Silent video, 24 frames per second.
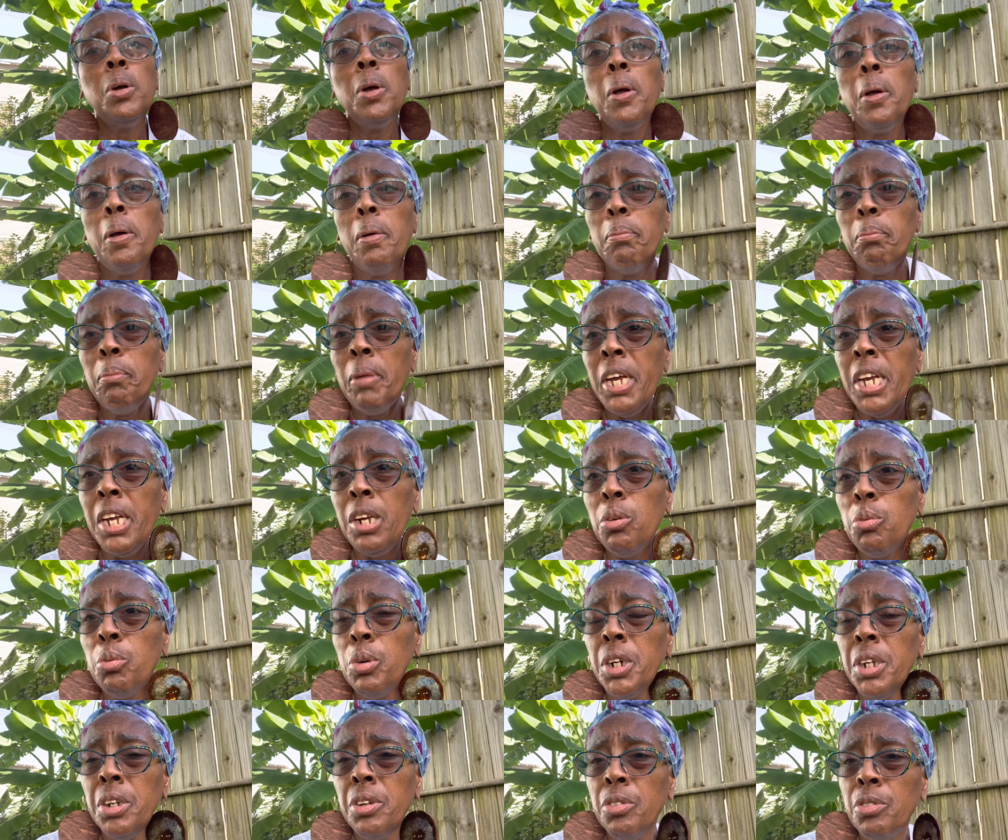make
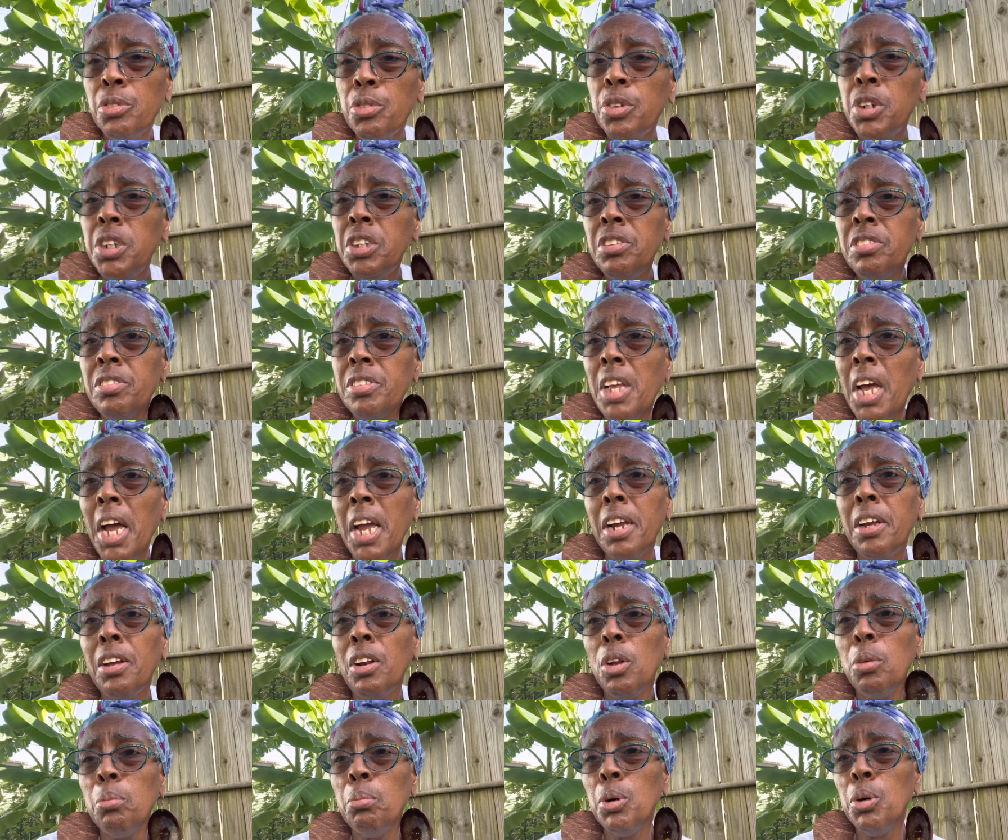with
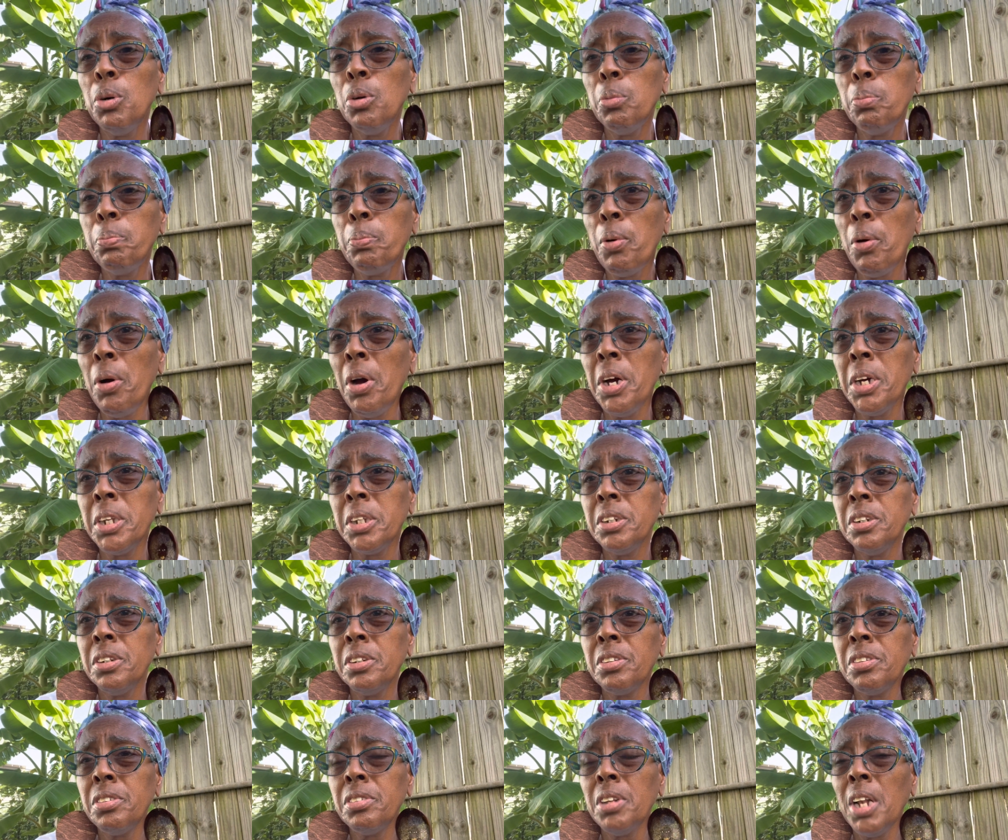recyclable
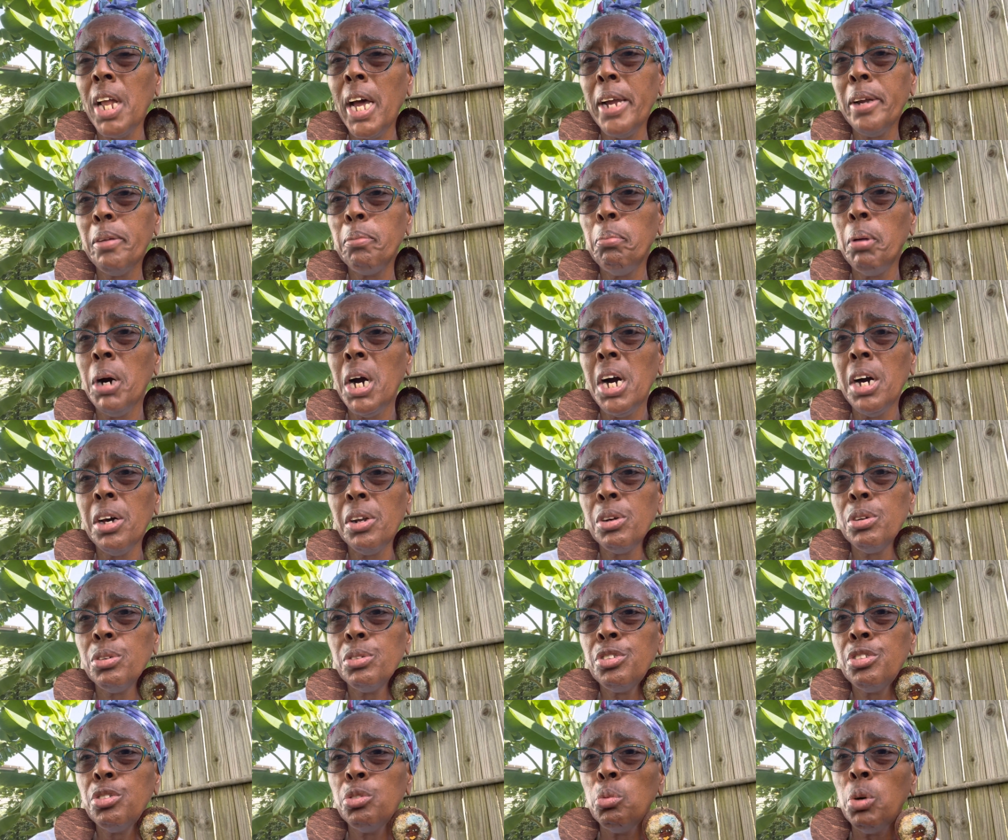products like
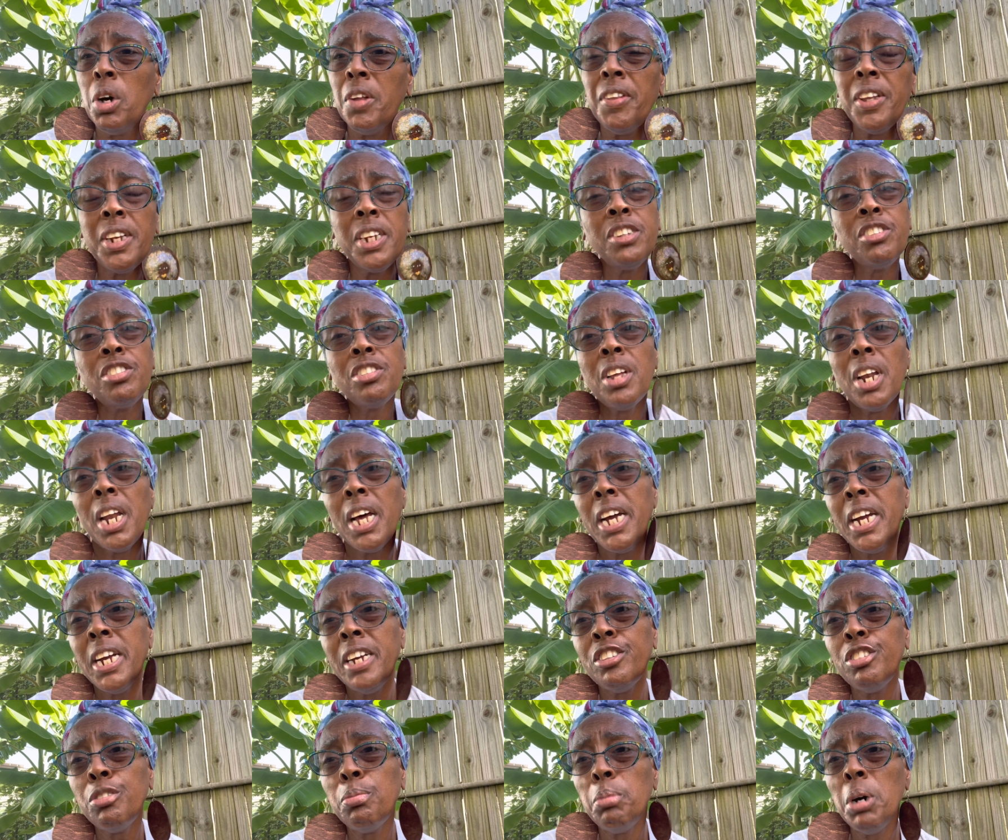bottles, whether it's
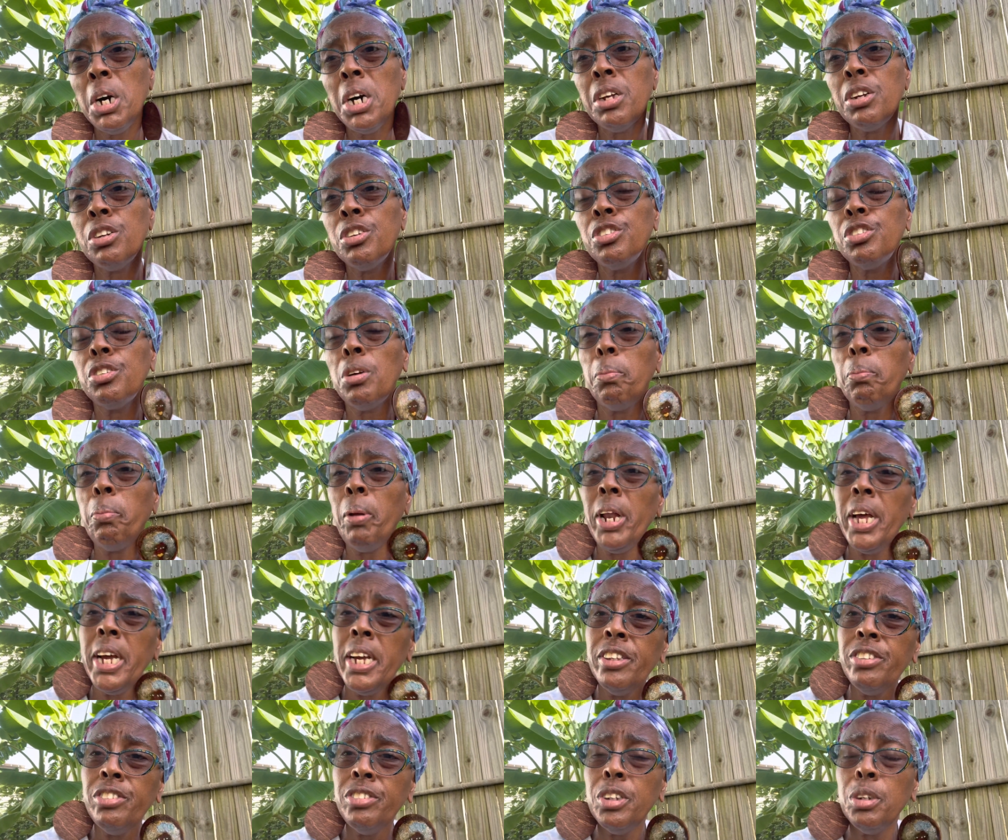glass bottles or
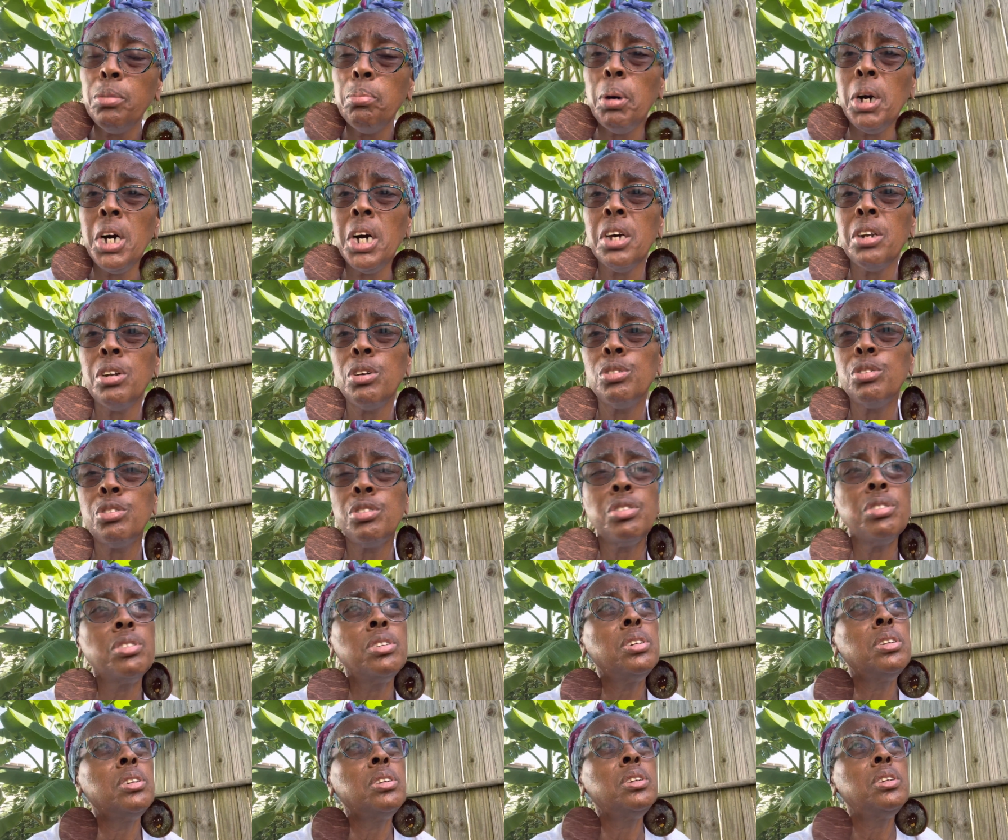plastic bottles
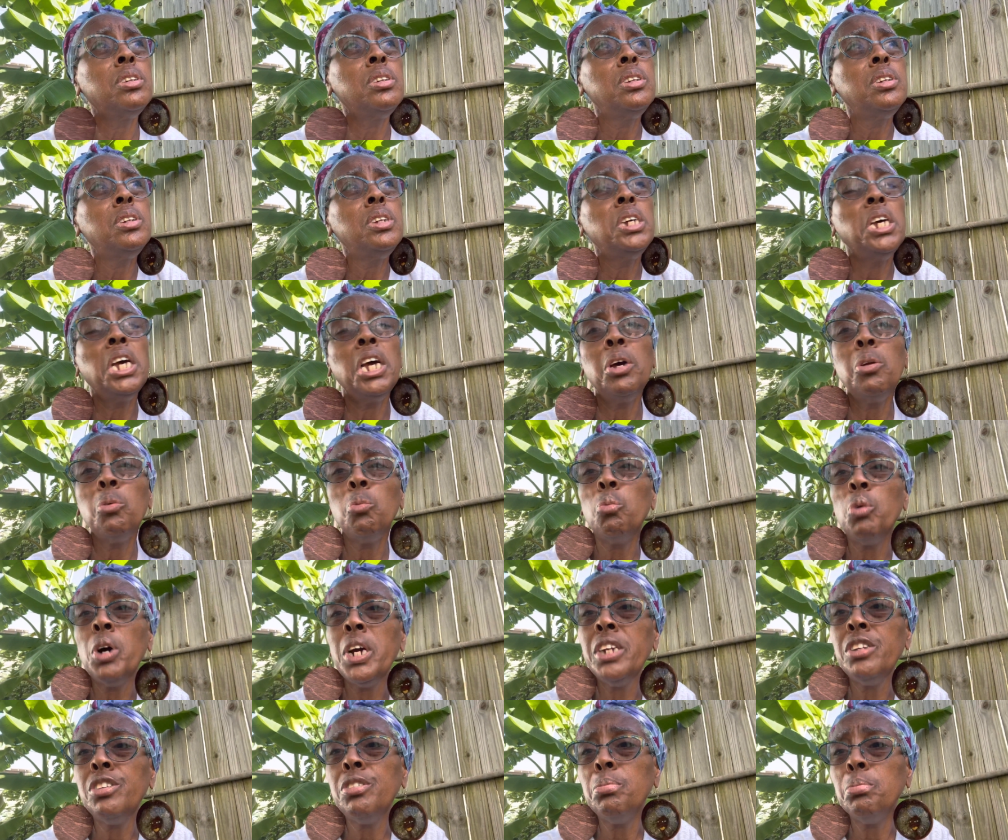and
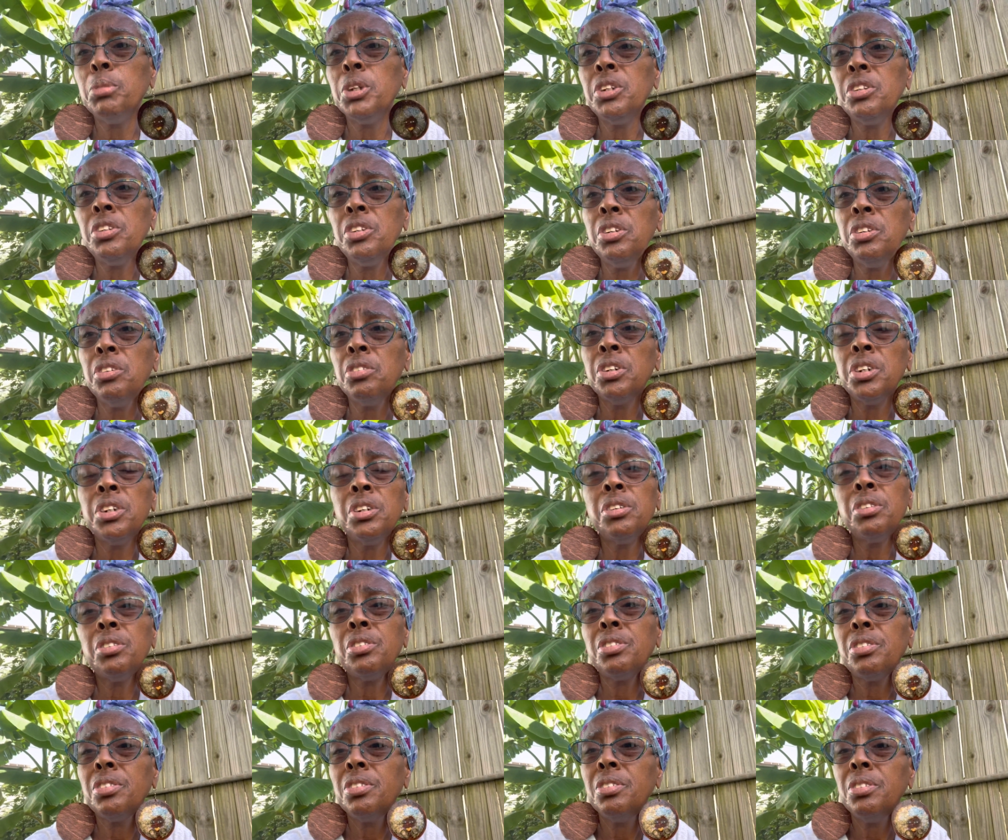waste
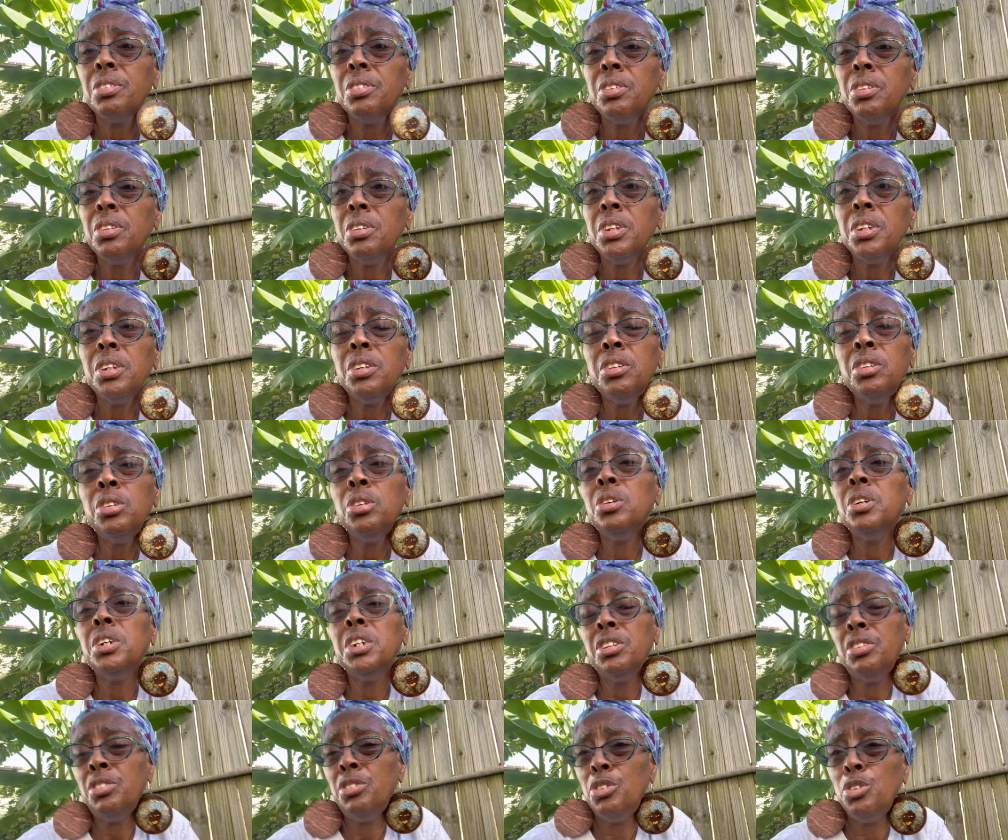materials. You,
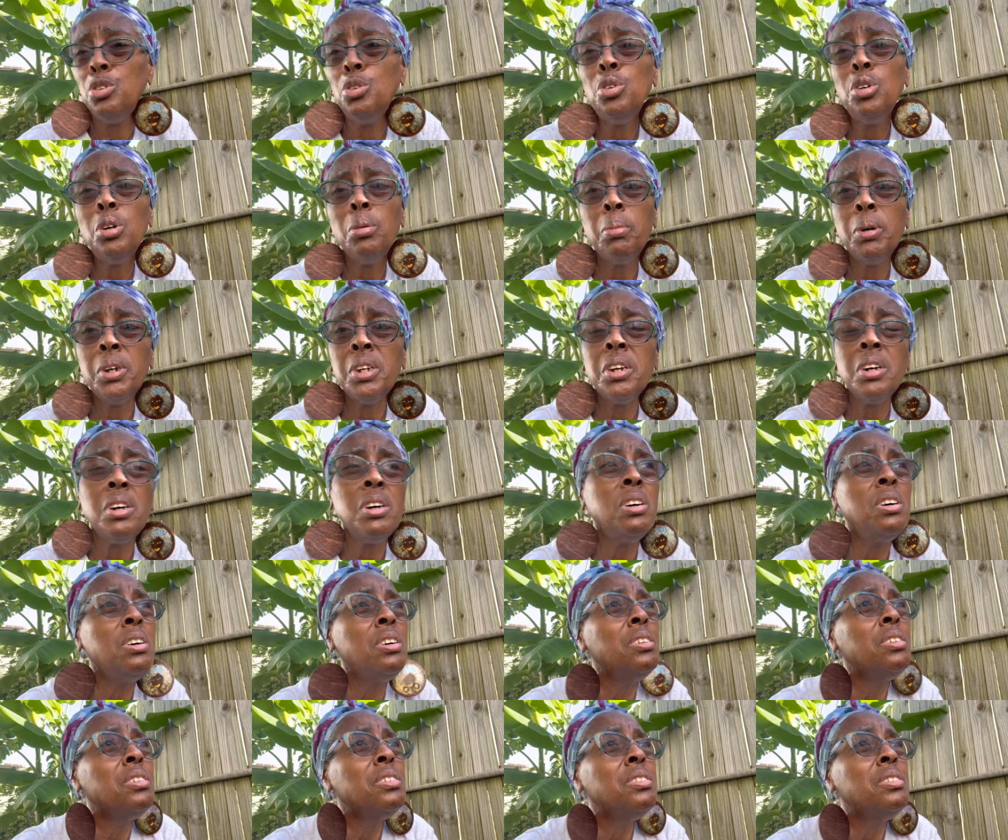it's doable, y'all.